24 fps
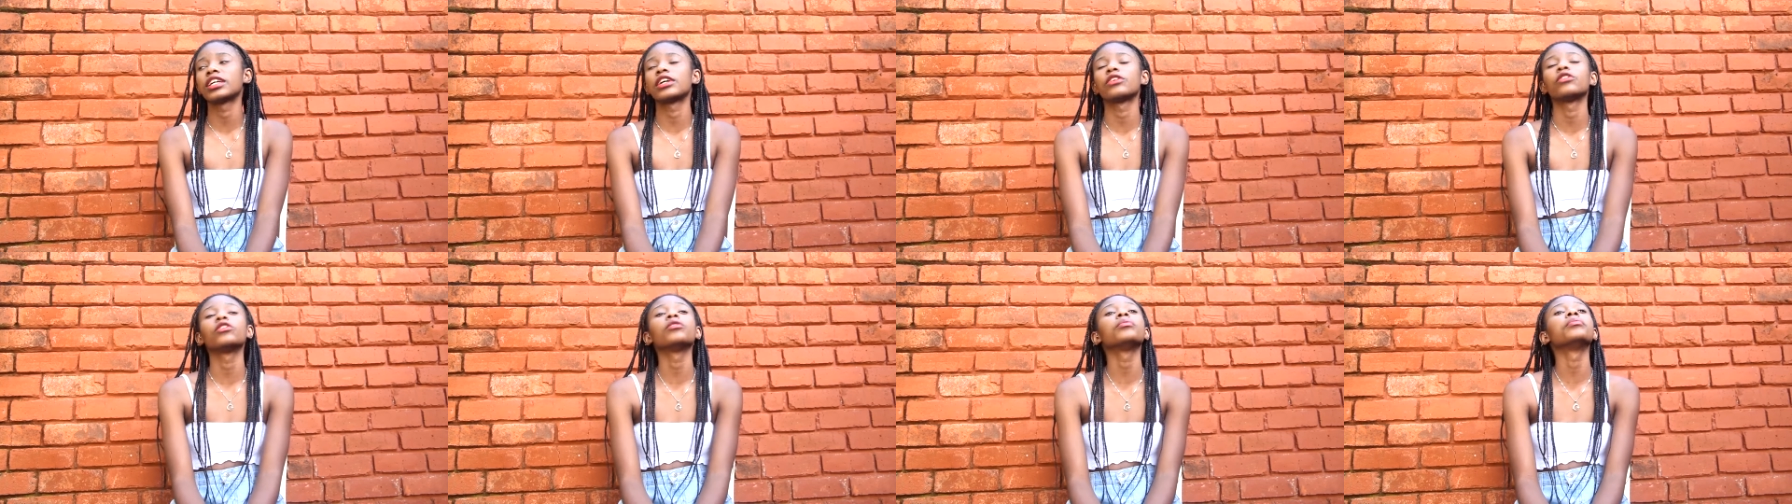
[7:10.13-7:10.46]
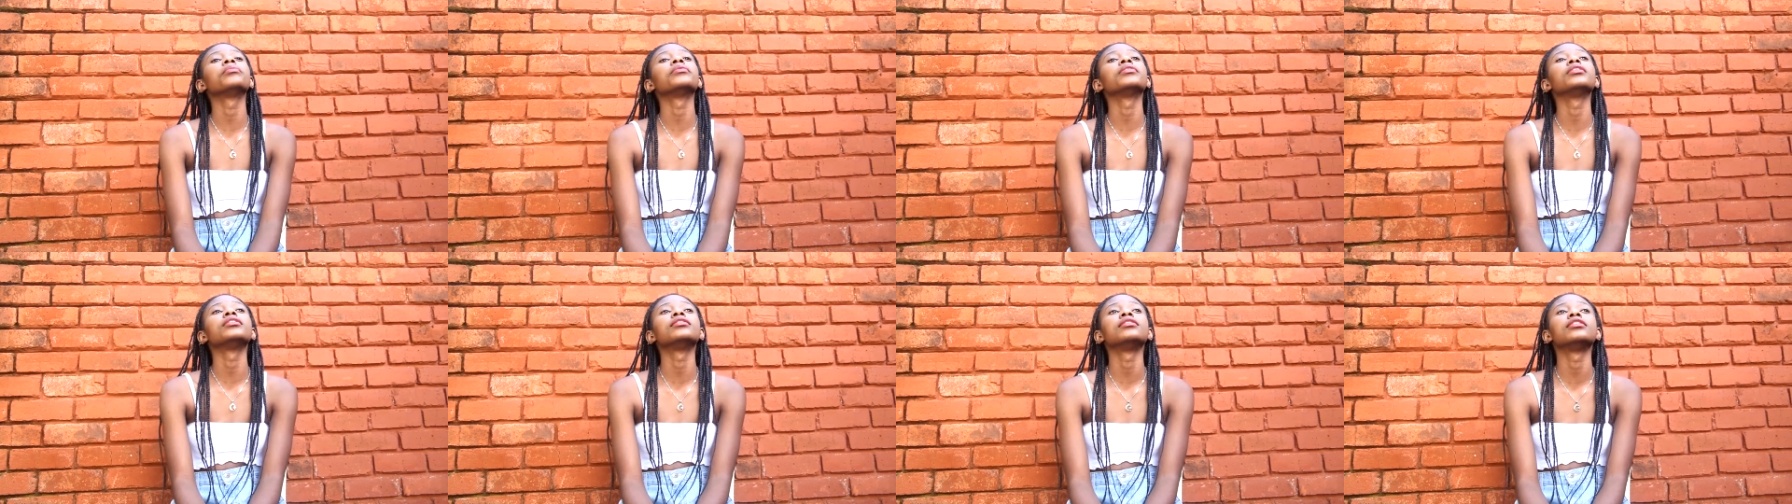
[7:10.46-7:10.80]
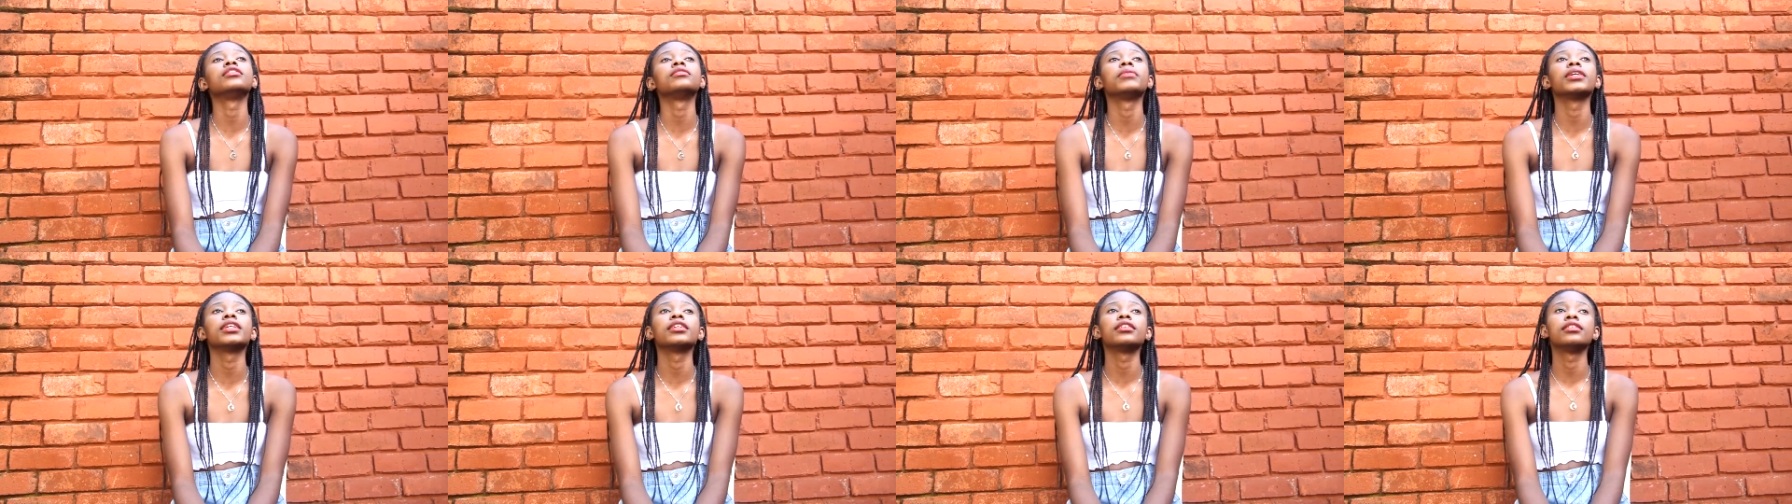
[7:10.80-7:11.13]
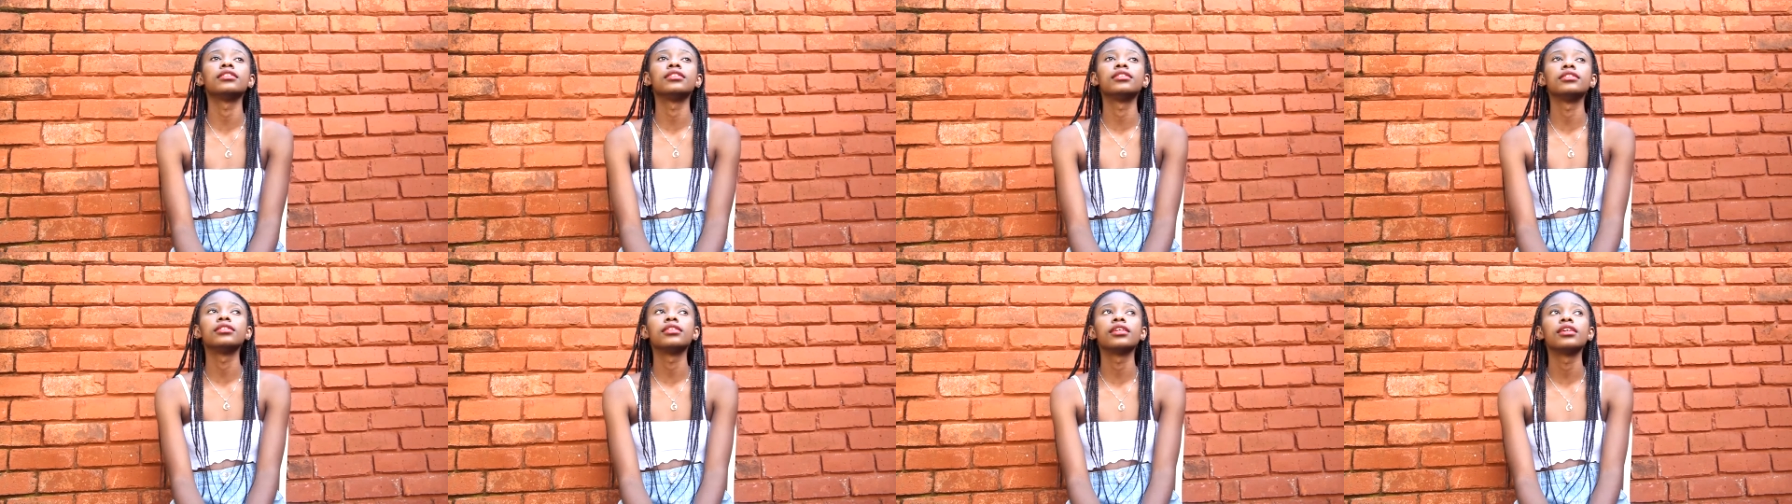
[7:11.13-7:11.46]
I hope this is
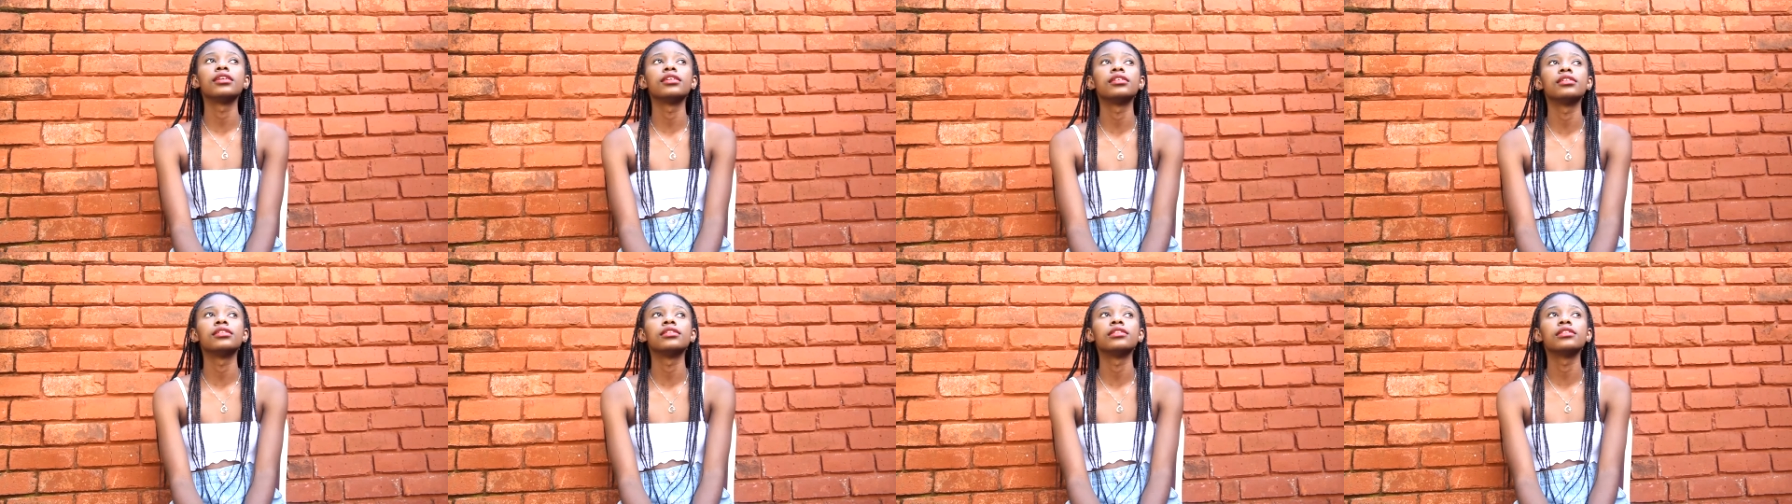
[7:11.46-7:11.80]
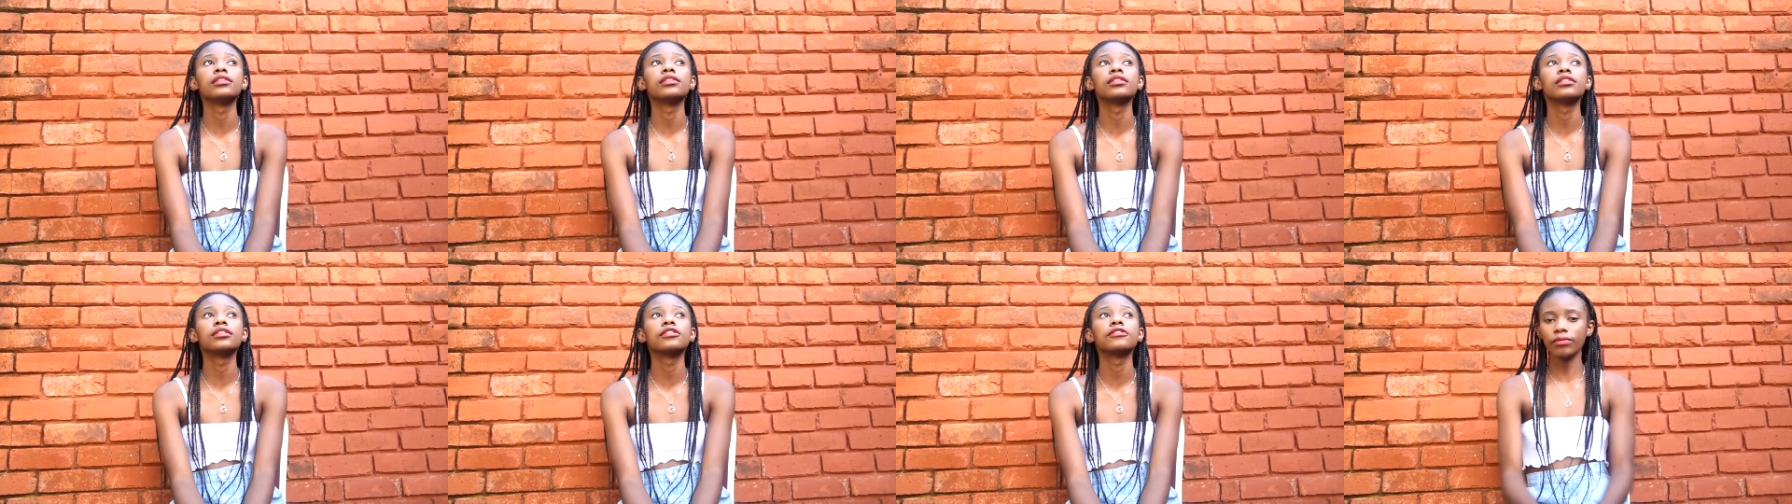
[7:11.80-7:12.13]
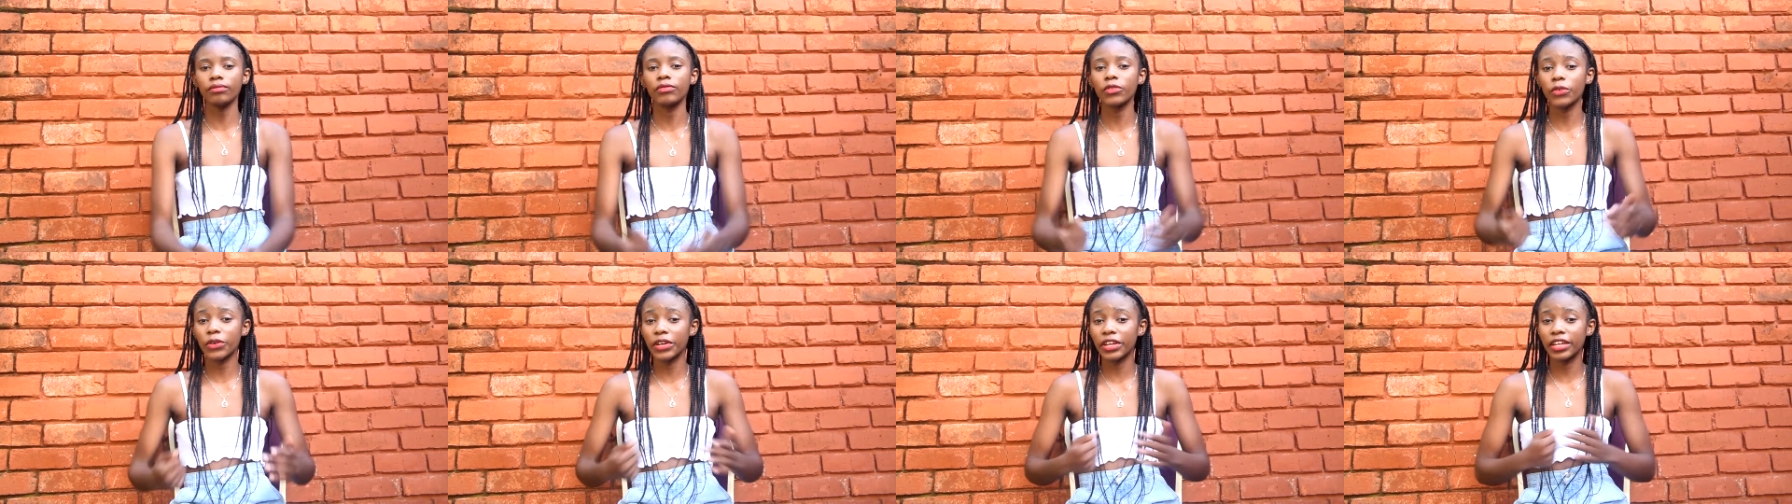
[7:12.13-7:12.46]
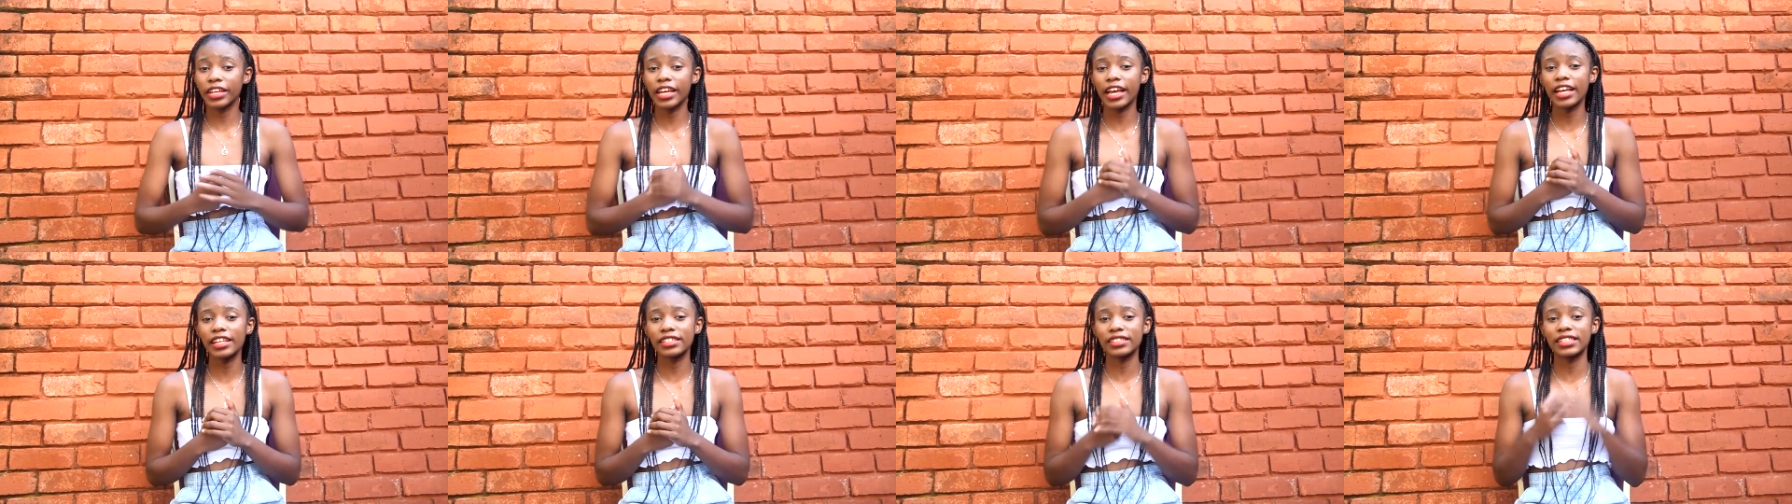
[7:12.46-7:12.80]
making sense. Okay,
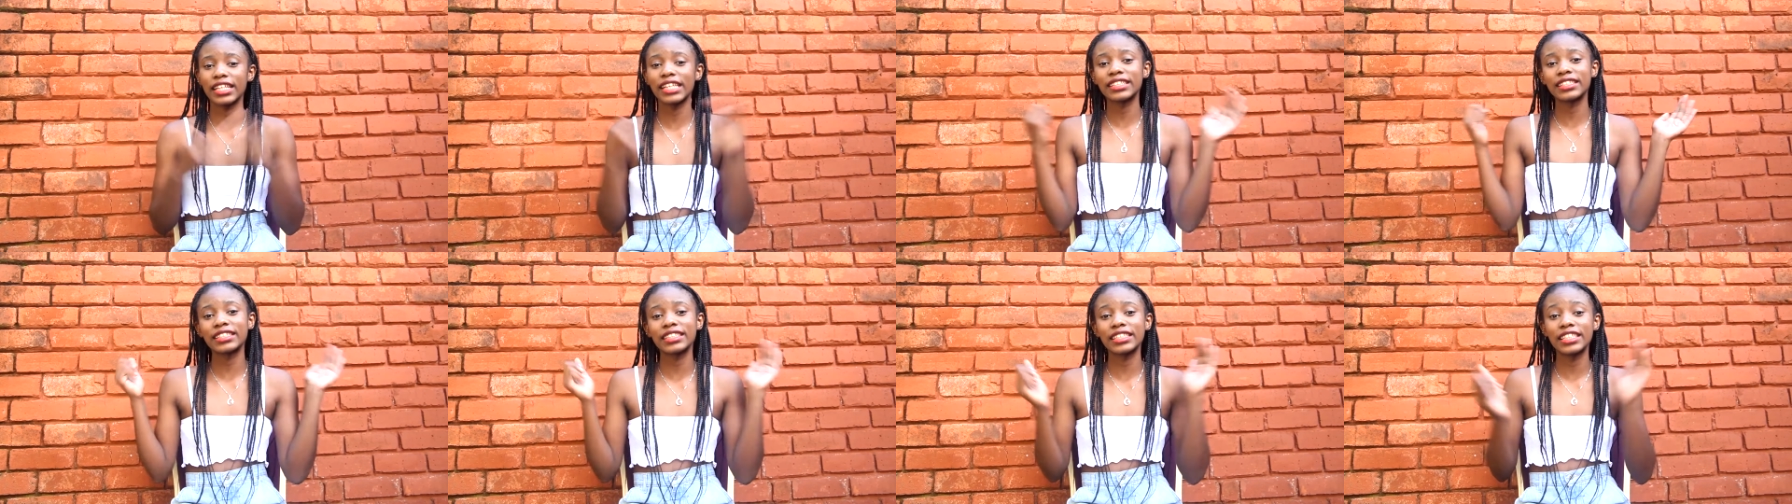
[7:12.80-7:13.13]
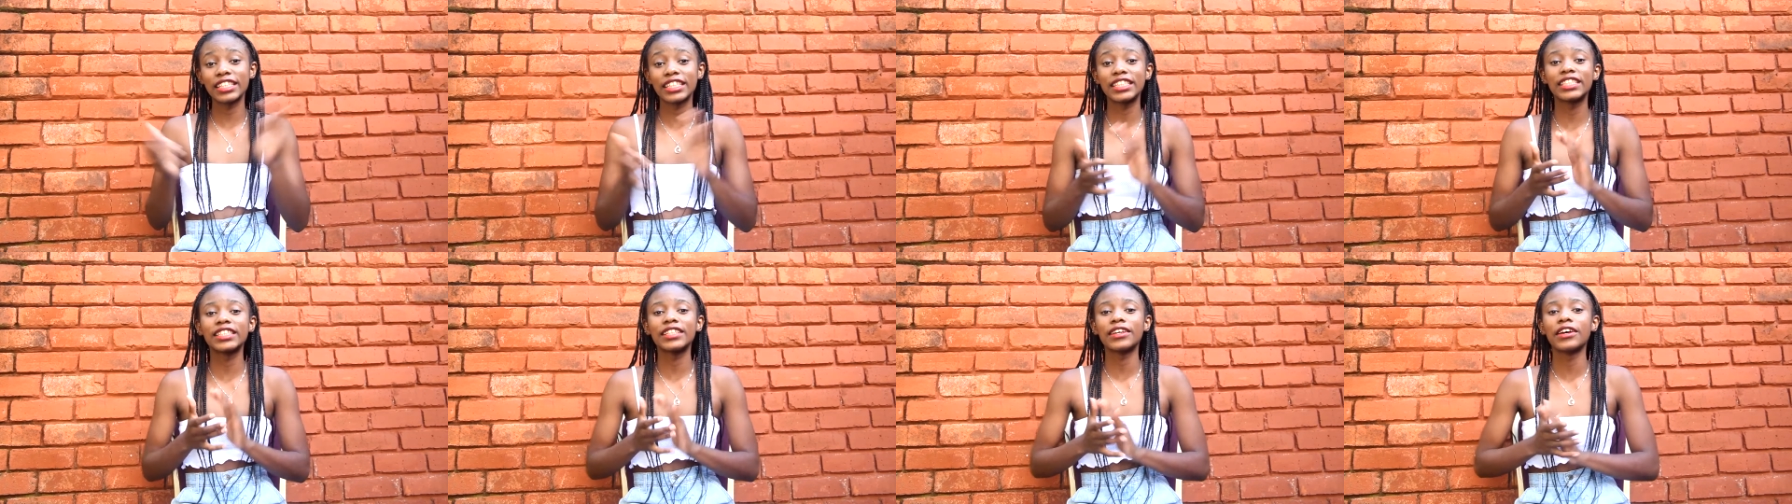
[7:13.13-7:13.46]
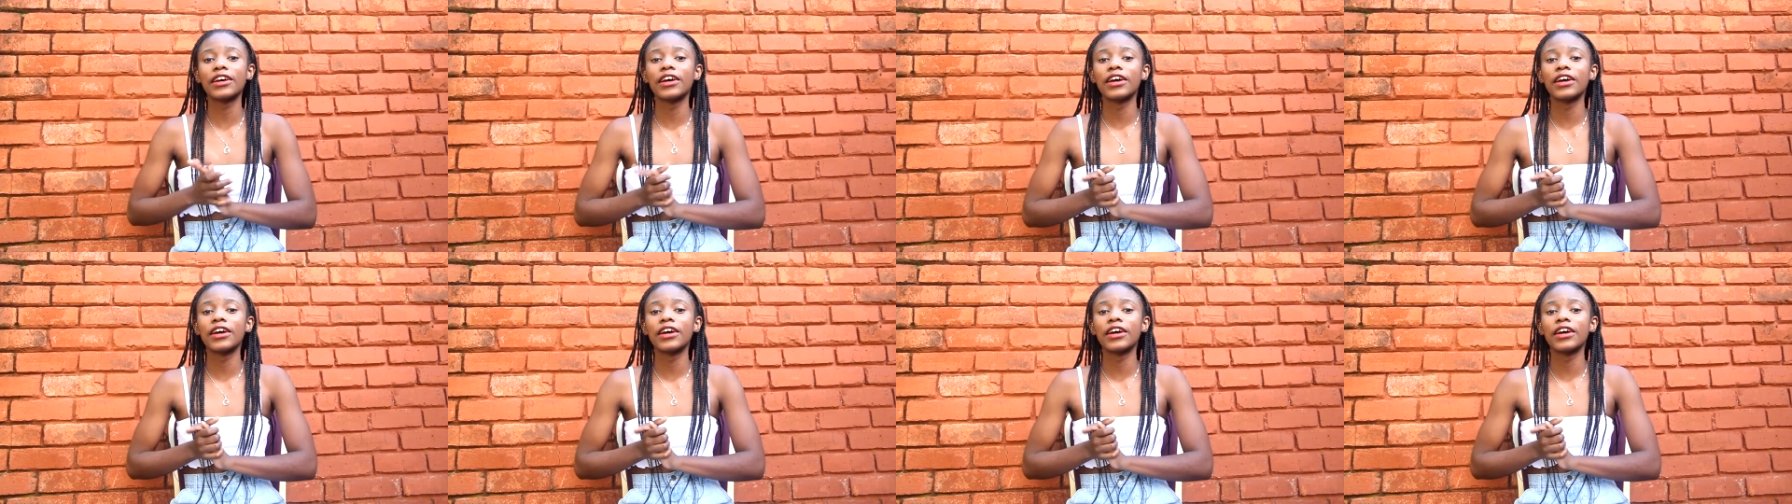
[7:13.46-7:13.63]
guys, that's it